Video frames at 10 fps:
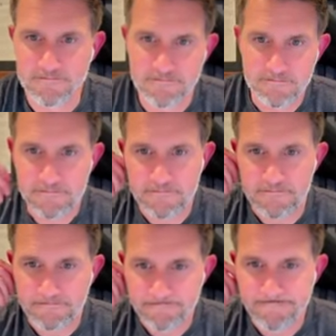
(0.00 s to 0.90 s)
any of
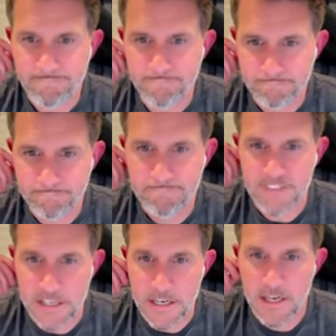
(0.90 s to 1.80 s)
these?
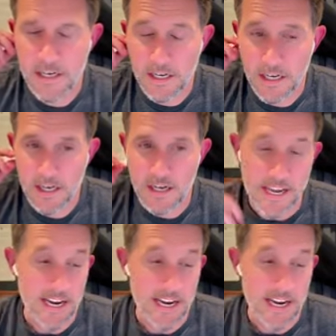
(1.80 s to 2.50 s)
Yeah.